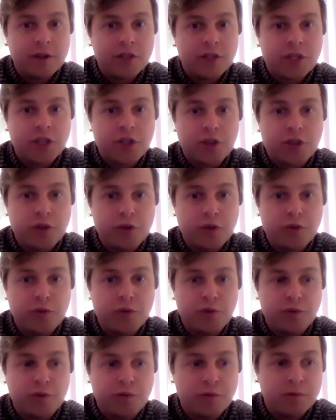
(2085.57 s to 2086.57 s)

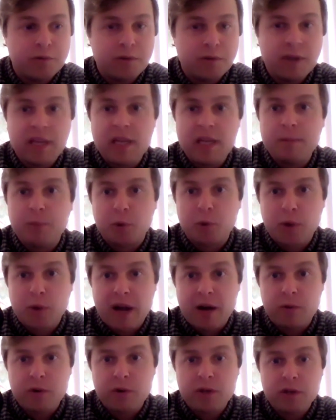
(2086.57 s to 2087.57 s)
to keep
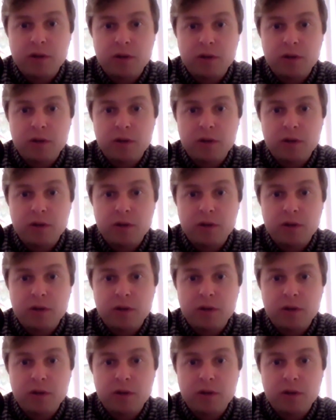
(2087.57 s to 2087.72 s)
around?